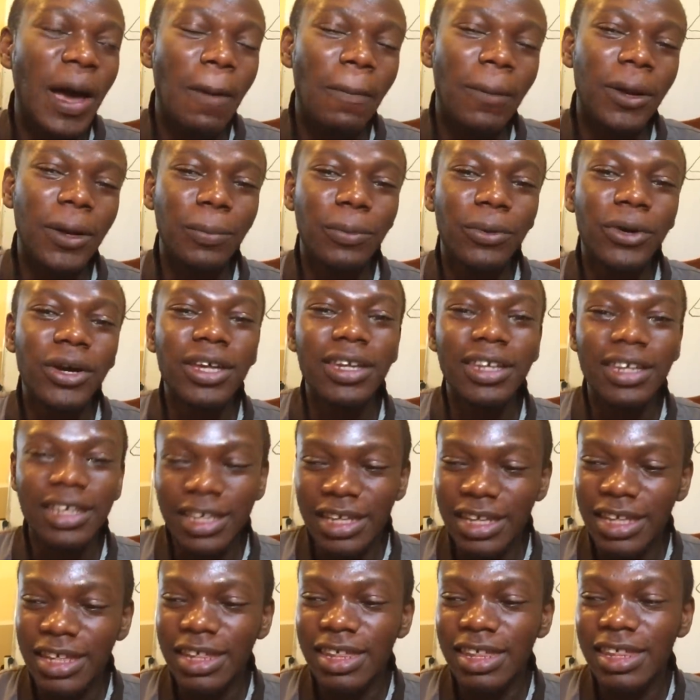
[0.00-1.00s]
But the point
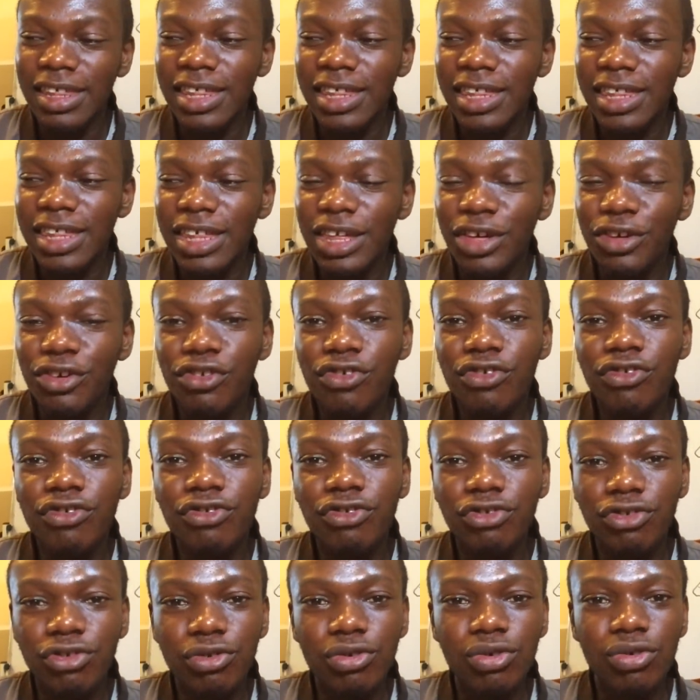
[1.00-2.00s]
is,
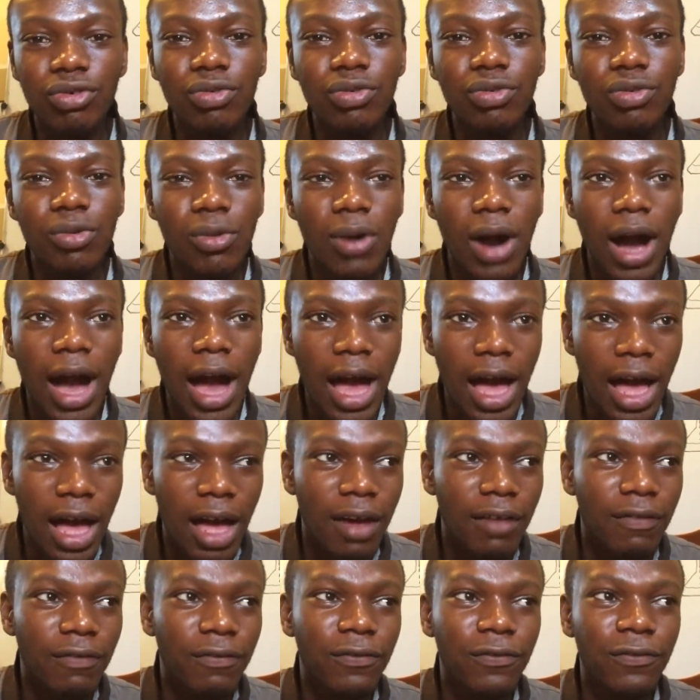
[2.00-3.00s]
you
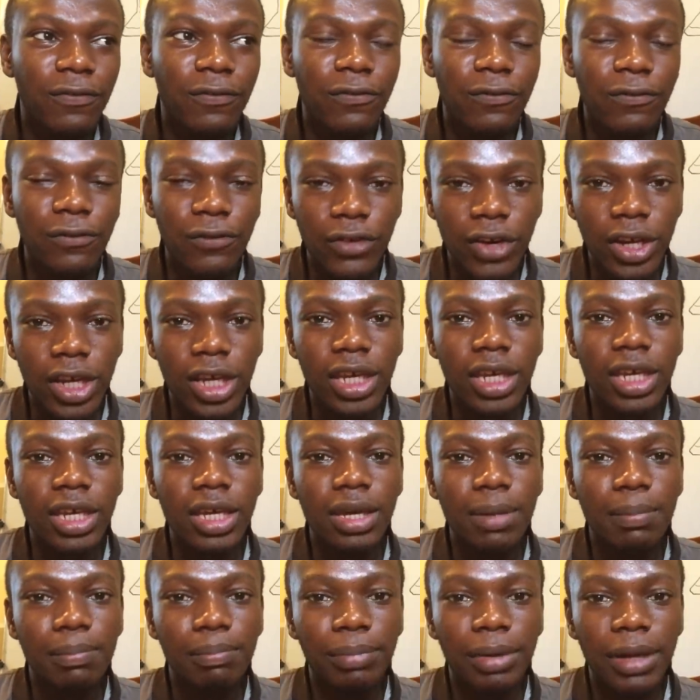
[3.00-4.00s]
have free